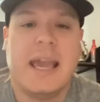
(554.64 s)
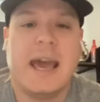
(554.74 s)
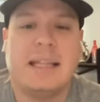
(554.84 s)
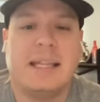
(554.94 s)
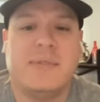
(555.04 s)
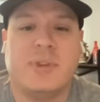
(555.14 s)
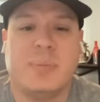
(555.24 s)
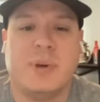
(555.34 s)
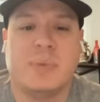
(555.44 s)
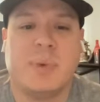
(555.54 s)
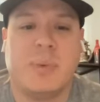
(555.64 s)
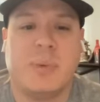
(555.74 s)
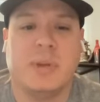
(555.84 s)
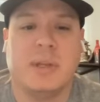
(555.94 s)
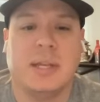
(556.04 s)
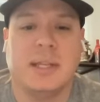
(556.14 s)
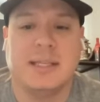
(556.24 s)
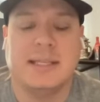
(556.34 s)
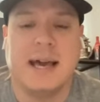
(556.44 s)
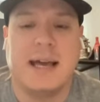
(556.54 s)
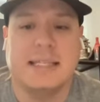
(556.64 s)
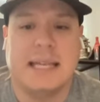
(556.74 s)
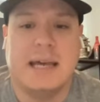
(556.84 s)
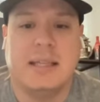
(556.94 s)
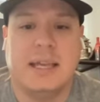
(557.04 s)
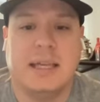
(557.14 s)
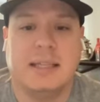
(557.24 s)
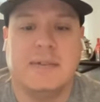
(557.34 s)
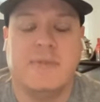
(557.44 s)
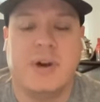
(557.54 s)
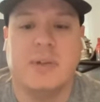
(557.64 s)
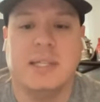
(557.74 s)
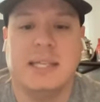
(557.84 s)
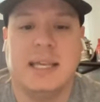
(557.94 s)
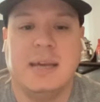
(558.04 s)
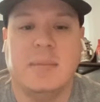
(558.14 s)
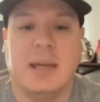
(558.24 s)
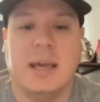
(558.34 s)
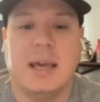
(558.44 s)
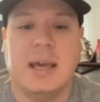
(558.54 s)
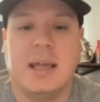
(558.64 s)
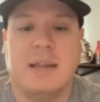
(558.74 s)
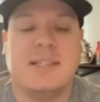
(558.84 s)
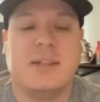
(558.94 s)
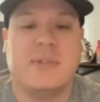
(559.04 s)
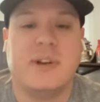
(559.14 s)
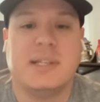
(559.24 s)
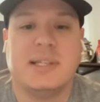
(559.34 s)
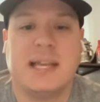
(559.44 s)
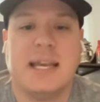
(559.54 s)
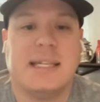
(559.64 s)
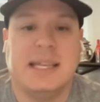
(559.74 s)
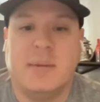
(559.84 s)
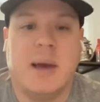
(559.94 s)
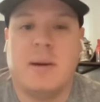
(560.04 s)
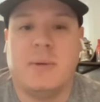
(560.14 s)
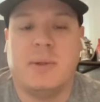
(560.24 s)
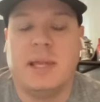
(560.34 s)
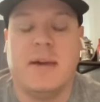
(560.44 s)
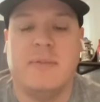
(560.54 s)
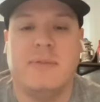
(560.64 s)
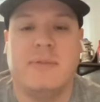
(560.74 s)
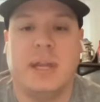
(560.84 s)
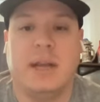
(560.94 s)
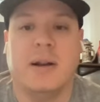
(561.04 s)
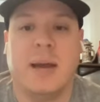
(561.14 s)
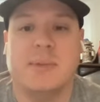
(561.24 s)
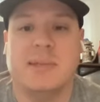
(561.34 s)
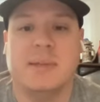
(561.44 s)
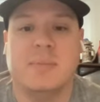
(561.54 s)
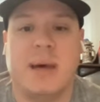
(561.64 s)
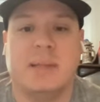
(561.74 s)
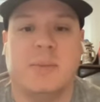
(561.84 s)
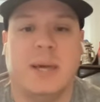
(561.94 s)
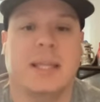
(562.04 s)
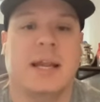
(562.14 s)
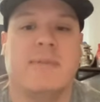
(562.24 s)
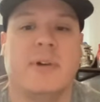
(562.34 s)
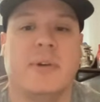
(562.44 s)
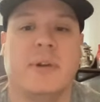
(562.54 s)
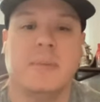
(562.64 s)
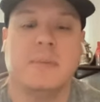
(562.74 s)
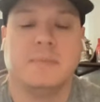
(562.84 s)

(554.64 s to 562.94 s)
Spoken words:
yeah, I think for the most part, when looking at these guys and how they fell in the team, at least the first and second team, I don't really have any gripes just about the way that I voted.